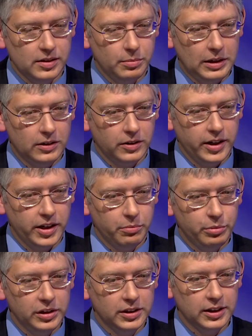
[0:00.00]
about kind of
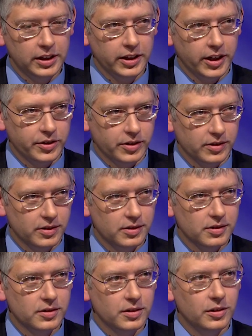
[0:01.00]
building the connections,
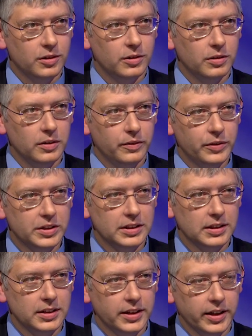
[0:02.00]
so
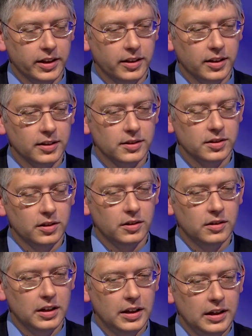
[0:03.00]
facilitating things.
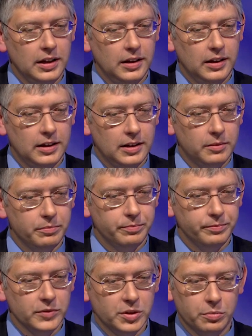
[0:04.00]
So
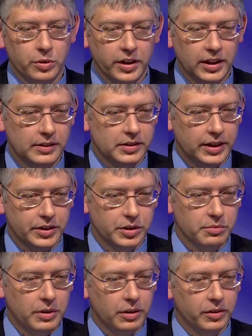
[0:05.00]
This morning I was
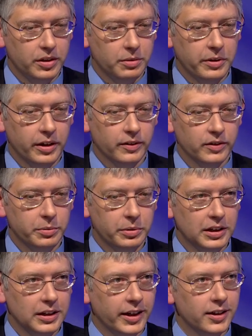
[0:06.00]
actually met with the mayor of
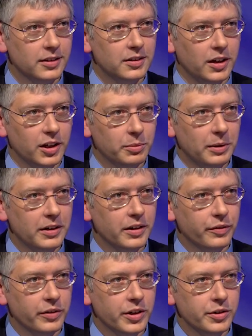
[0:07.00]
Liberty Lake to talk about
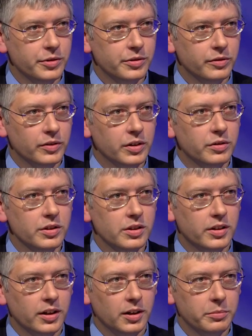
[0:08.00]
different issues of interest
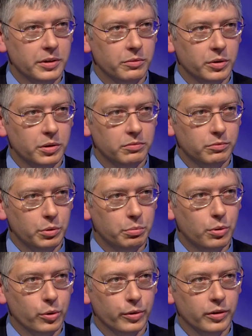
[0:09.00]
there. I mean, we're
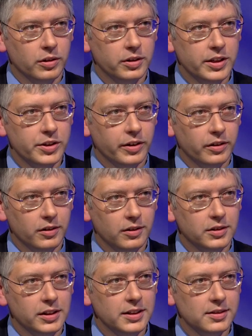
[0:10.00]
border each other
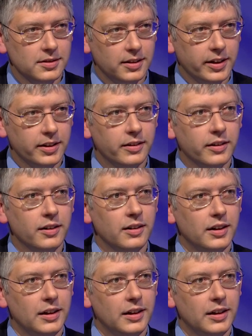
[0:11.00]
on the east side there.